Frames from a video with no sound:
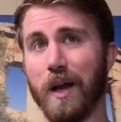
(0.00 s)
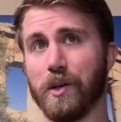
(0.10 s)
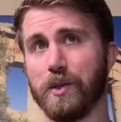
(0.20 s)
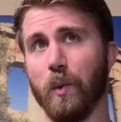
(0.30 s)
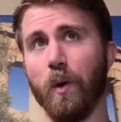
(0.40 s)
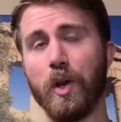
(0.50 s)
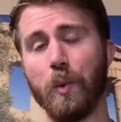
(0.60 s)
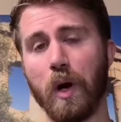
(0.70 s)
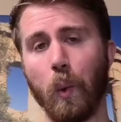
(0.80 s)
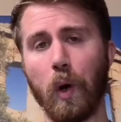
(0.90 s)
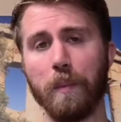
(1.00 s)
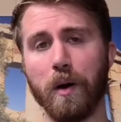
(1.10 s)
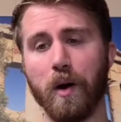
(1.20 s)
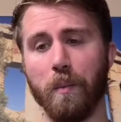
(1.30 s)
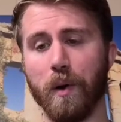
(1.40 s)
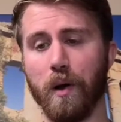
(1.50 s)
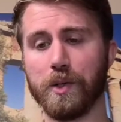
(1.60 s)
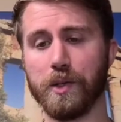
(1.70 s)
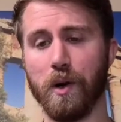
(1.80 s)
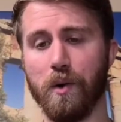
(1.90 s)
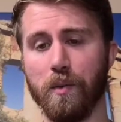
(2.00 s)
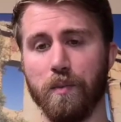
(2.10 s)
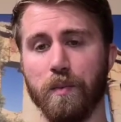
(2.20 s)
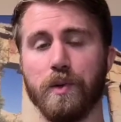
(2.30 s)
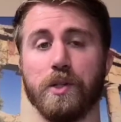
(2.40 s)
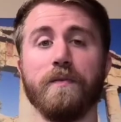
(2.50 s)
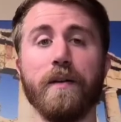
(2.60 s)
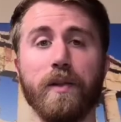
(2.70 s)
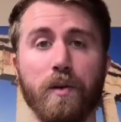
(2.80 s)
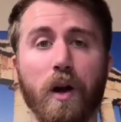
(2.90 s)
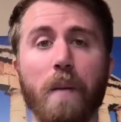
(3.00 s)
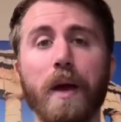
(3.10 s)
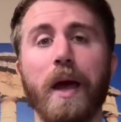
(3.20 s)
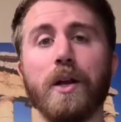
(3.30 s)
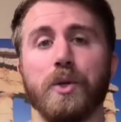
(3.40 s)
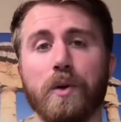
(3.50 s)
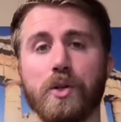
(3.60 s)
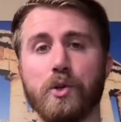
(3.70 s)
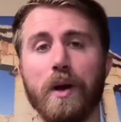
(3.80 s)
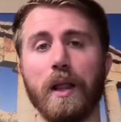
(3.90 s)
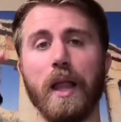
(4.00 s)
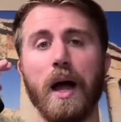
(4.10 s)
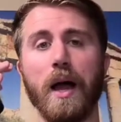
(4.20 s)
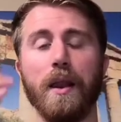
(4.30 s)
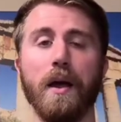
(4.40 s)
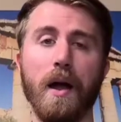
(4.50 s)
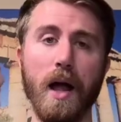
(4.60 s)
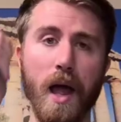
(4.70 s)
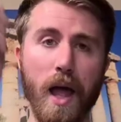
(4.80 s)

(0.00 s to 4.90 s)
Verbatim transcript: not just the wind you want to worry about, but also just the fact that they're coming at you in a straight line.